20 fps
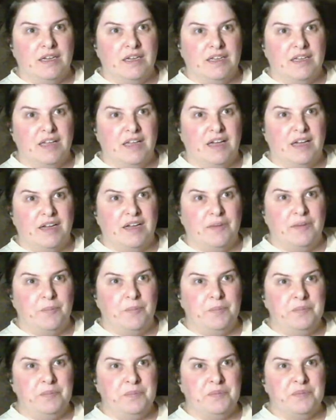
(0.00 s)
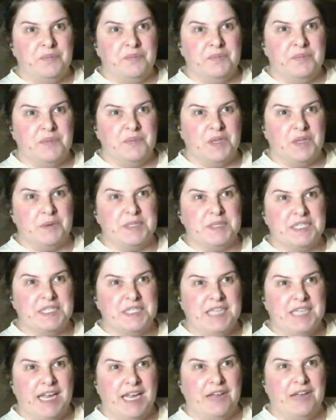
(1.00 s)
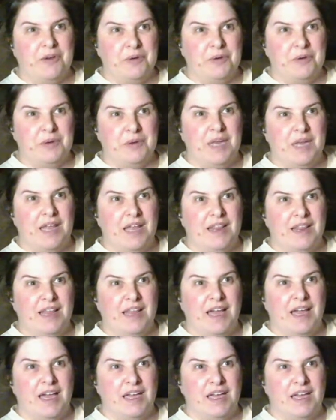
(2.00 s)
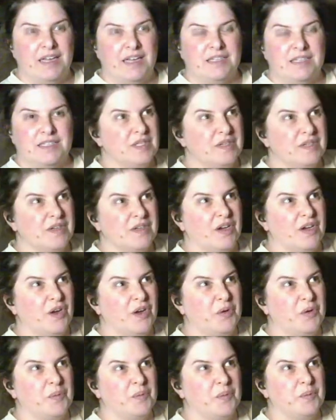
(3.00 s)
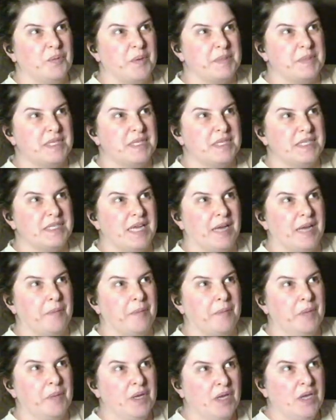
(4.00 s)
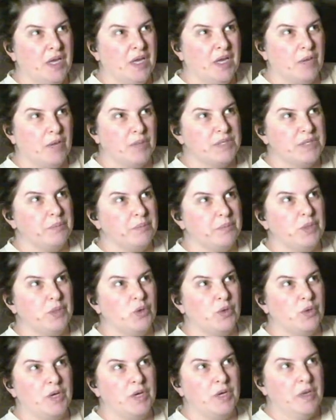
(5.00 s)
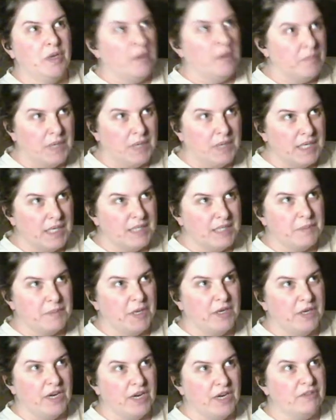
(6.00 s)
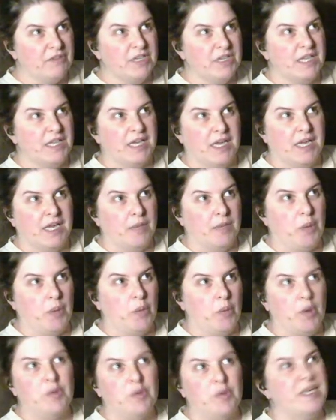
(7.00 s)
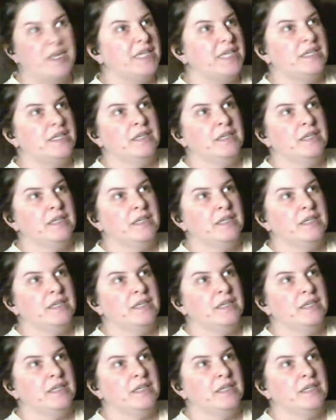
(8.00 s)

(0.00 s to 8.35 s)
um, there was a town that, oh, what was his name? It wasn't Moon, but he spelled everything M O O N.